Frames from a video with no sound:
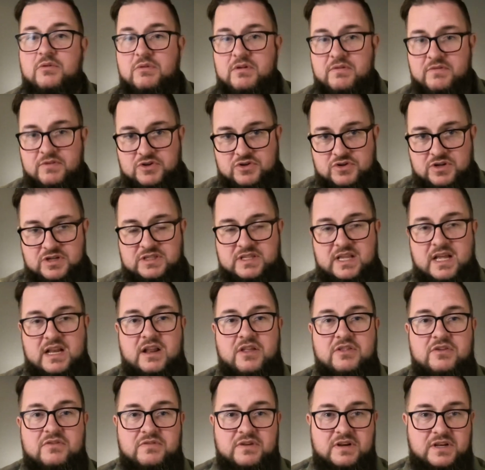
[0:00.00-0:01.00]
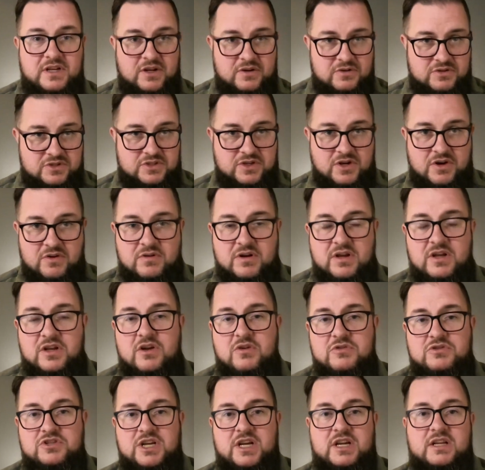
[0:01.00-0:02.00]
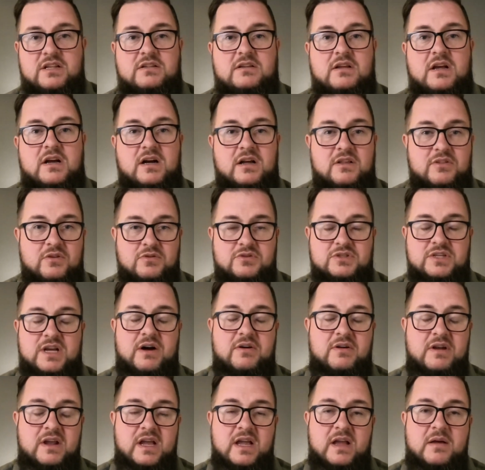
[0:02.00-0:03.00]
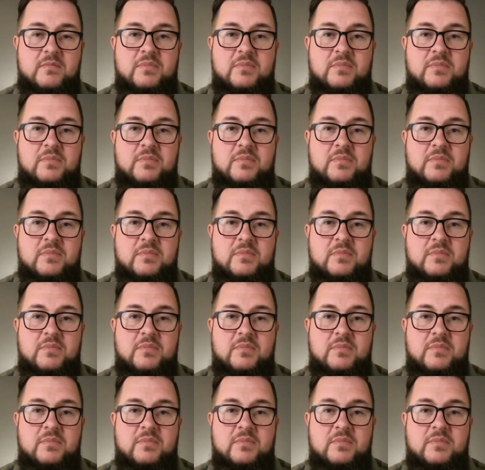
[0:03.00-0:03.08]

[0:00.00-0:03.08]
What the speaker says: We've addressed that in other videos, so go check those out.